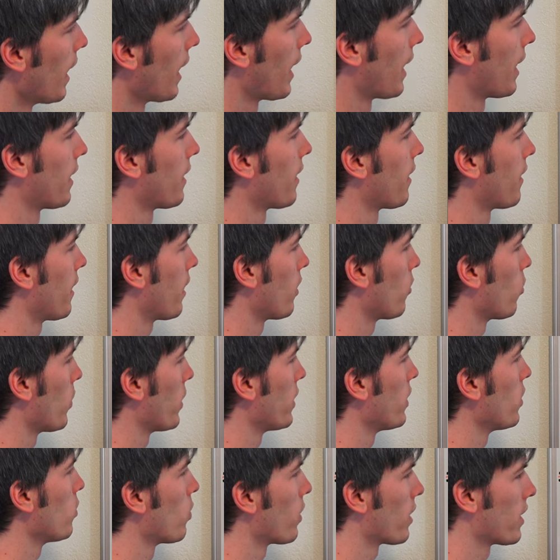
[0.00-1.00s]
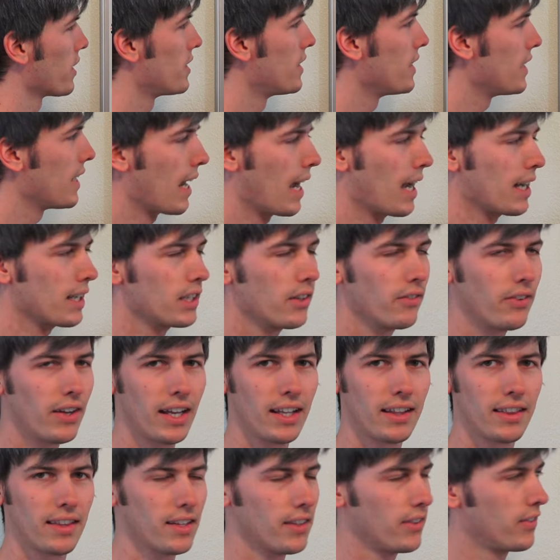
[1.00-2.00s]
And then when you want to
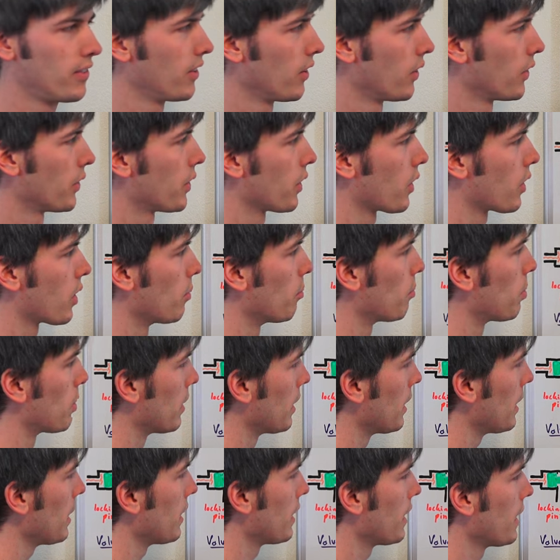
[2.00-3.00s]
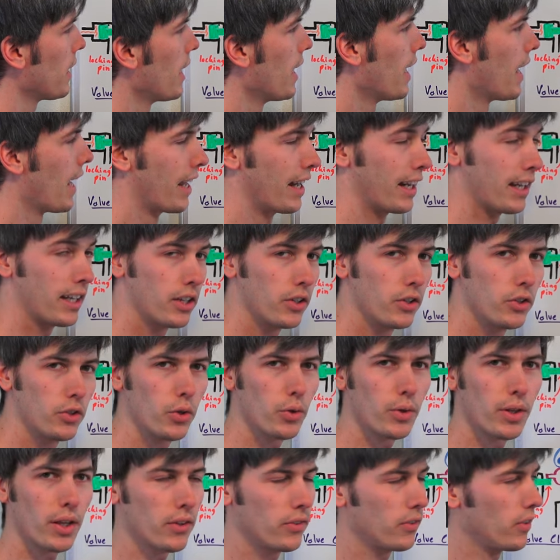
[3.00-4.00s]
deactivate this cylinder completely, and it can
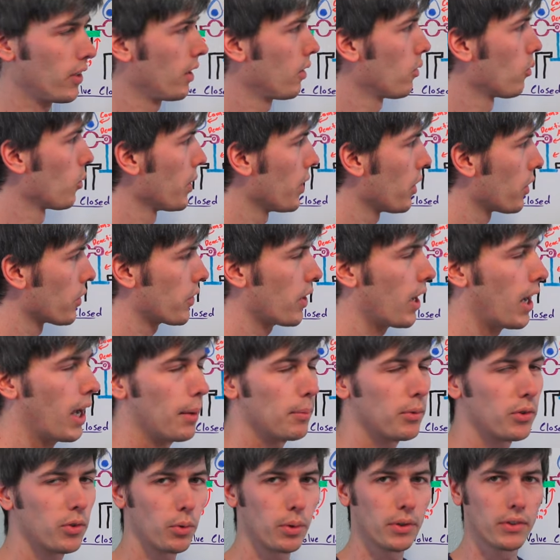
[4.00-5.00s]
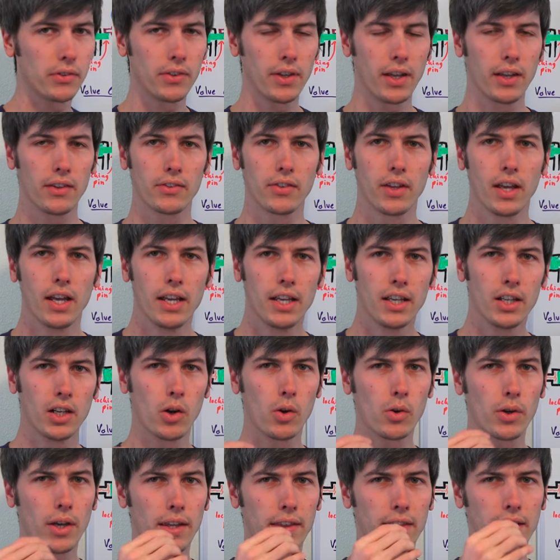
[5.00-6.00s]
do this in real time, so it says, you
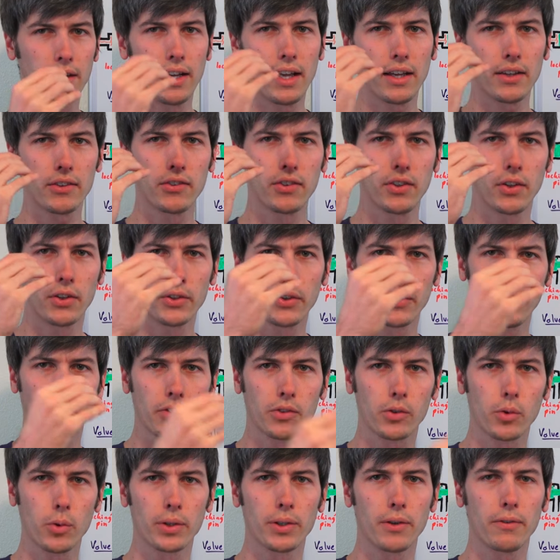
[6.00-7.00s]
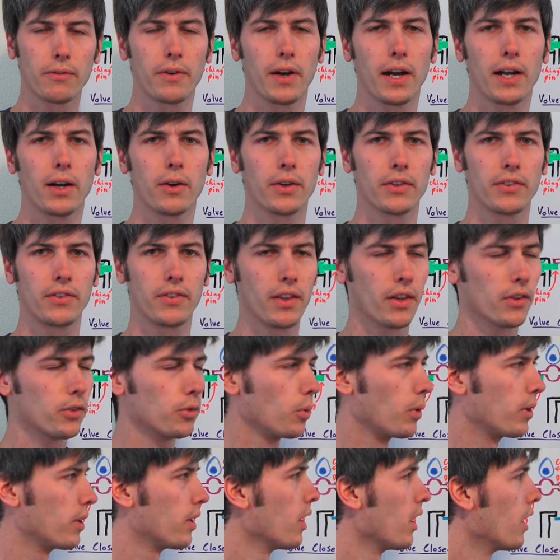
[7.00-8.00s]
know, okay, the next cylinder that's going to fire is
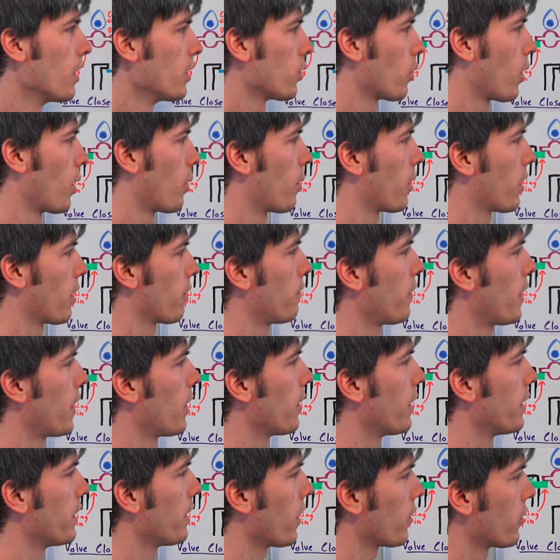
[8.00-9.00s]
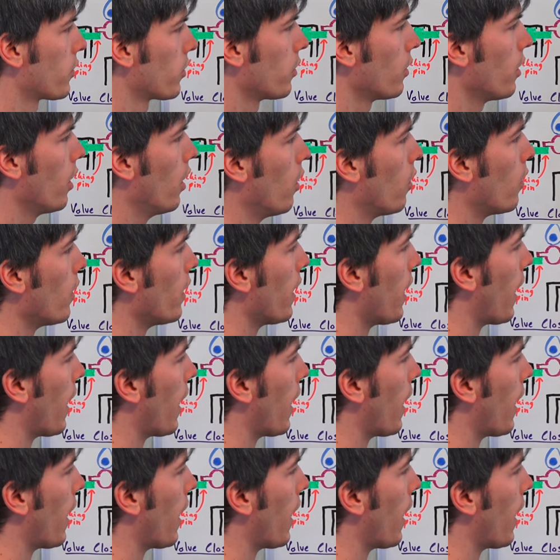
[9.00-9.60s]
this one. Do I want to fire it? Yes or no?